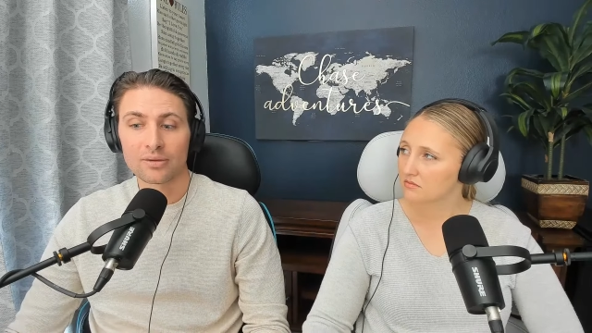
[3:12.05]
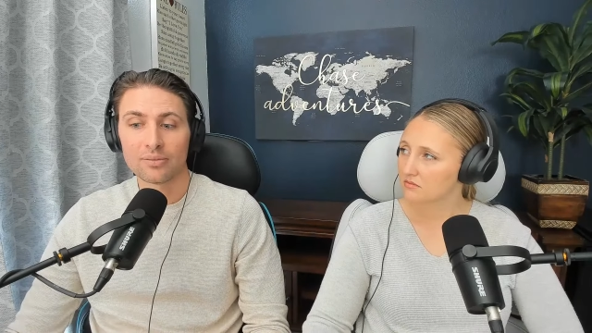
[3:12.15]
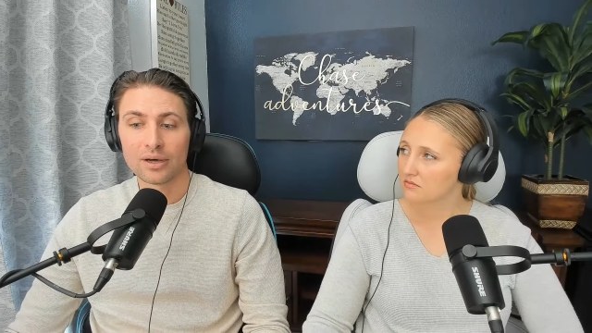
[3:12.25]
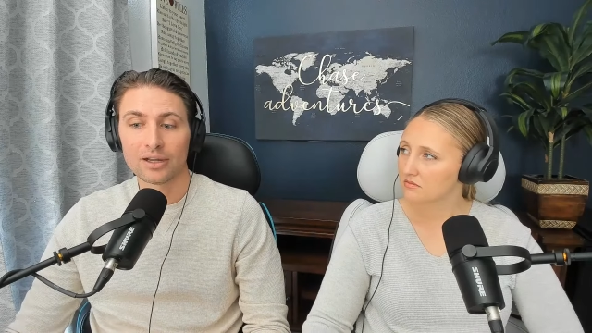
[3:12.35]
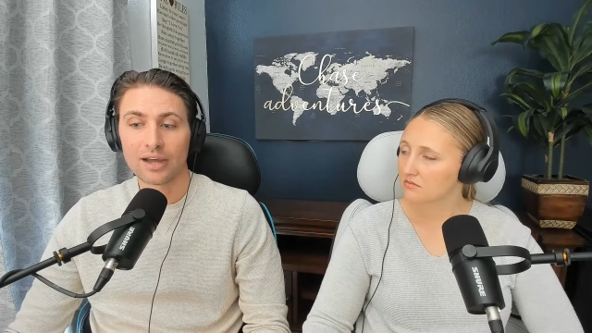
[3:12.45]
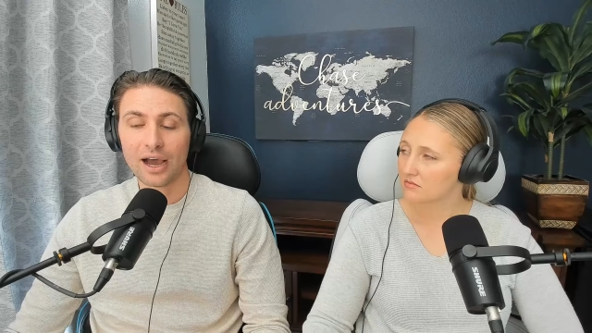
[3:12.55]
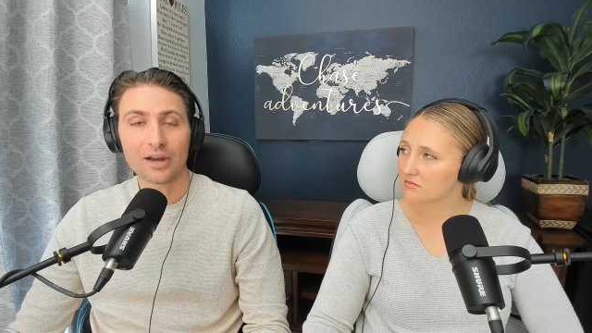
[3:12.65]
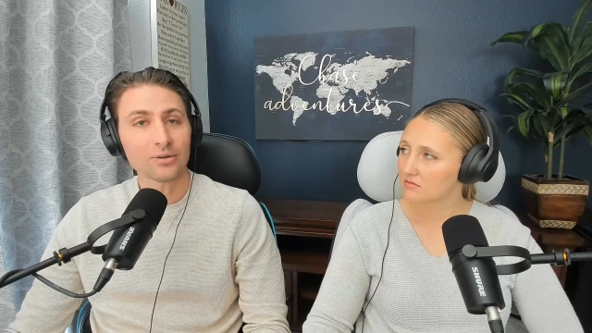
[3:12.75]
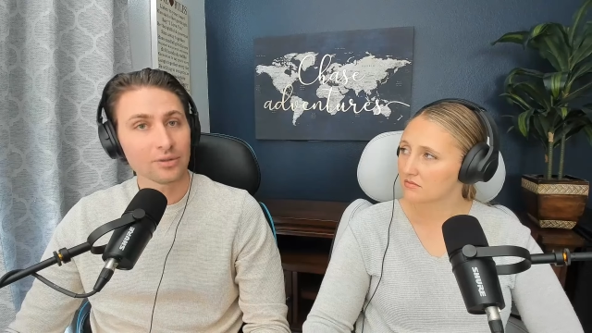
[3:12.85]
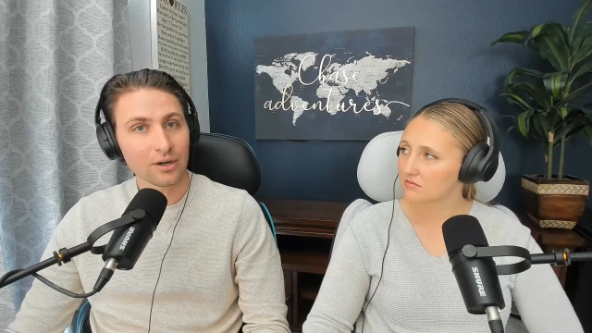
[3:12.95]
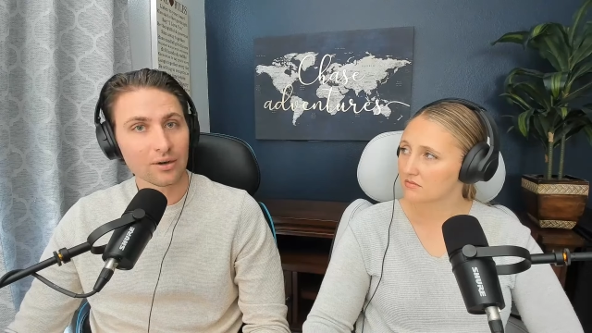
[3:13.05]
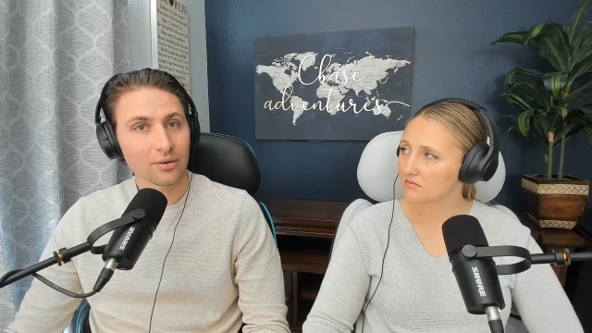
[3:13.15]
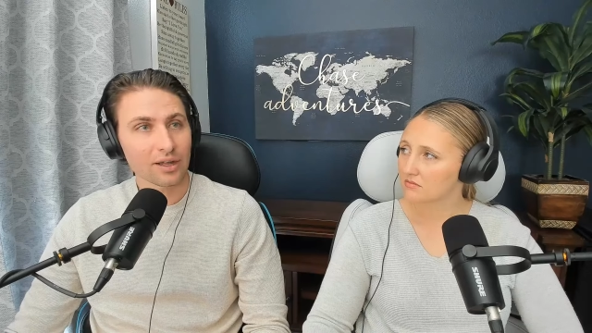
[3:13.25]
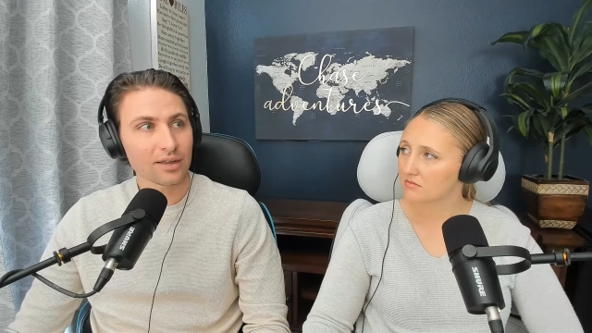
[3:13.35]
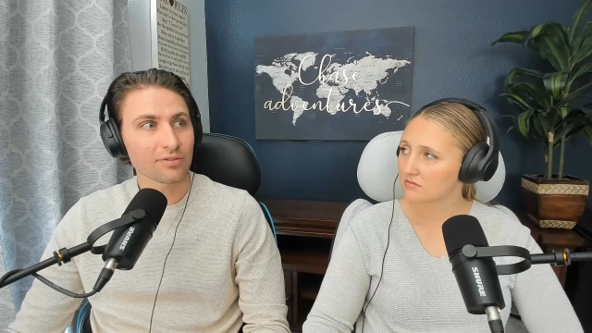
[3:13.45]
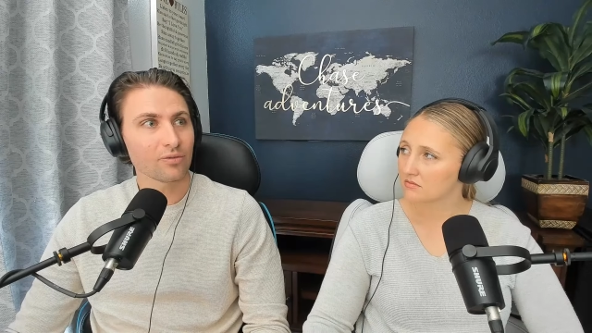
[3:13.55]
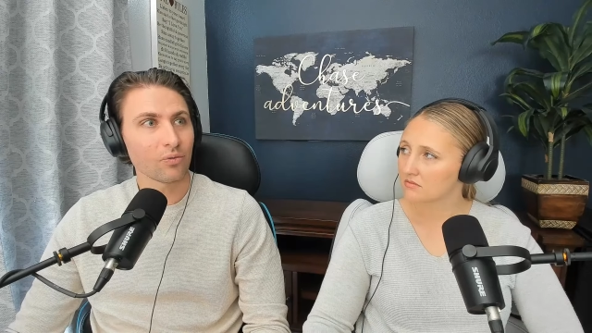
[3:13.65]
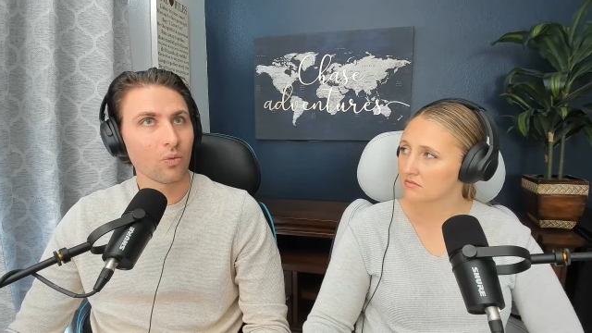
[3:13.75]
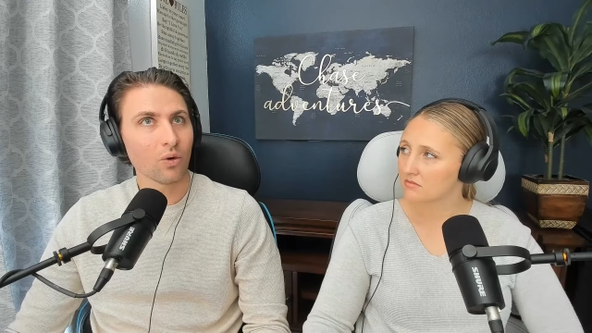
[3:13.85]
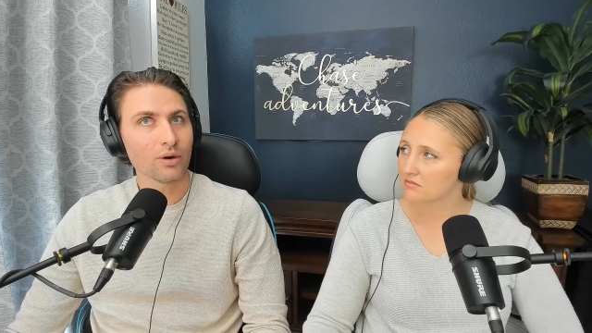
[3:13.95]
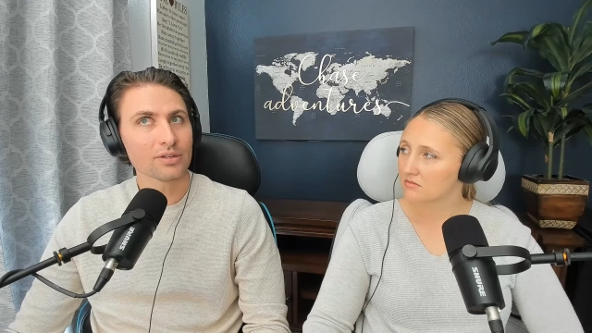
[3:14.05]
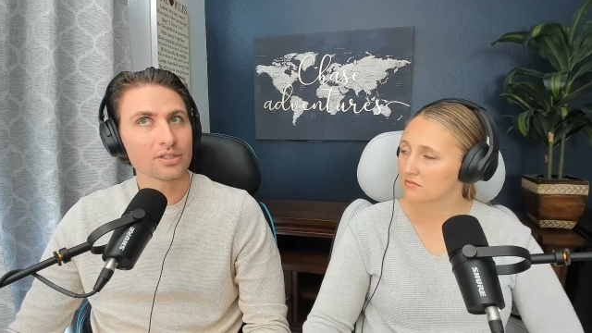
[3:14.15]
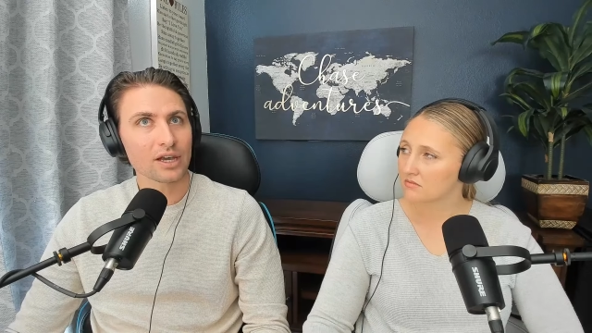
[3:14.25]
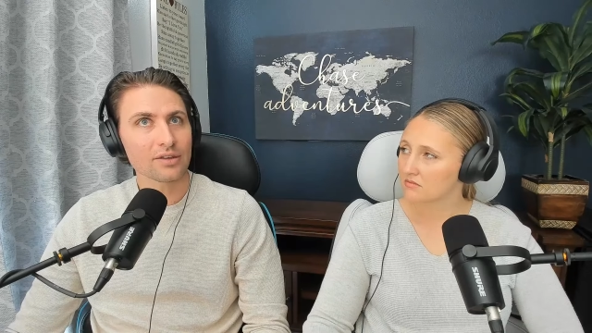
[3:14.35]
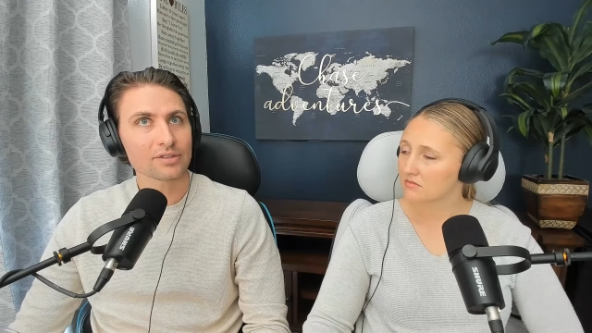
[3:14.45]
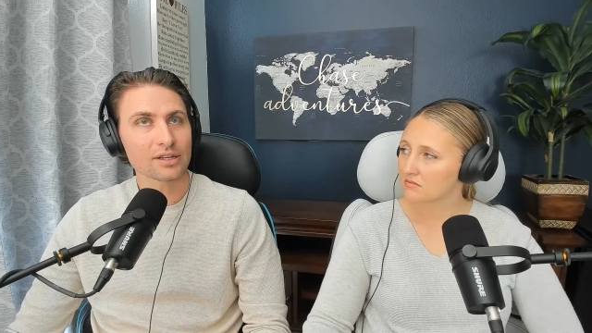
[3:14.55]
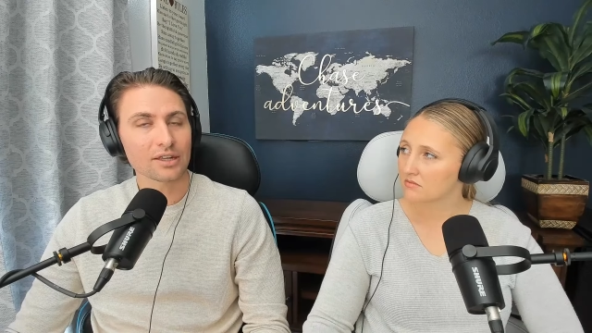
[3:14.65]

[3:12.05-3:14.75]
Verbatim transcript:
Speaker 1: But I don't know, if Warren Jeffs had